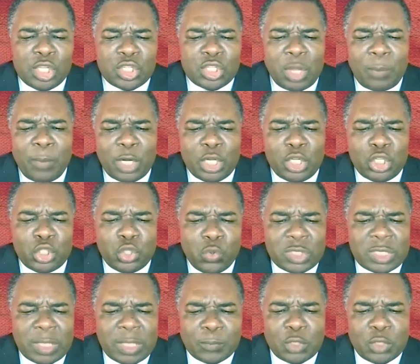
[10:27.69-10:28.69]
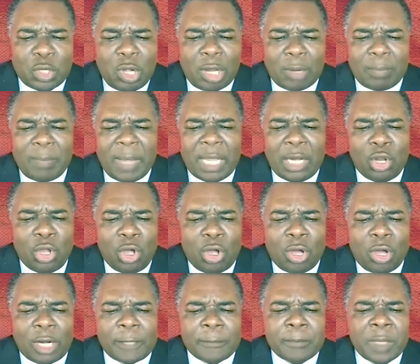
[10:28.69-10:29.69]
somebody shows up to cut my
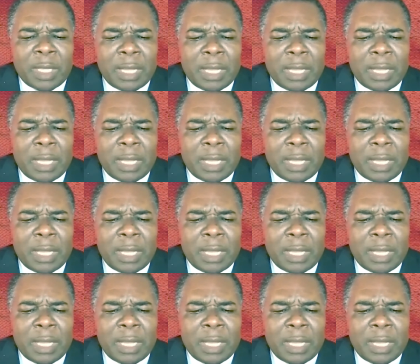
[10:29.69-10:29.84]
lawn?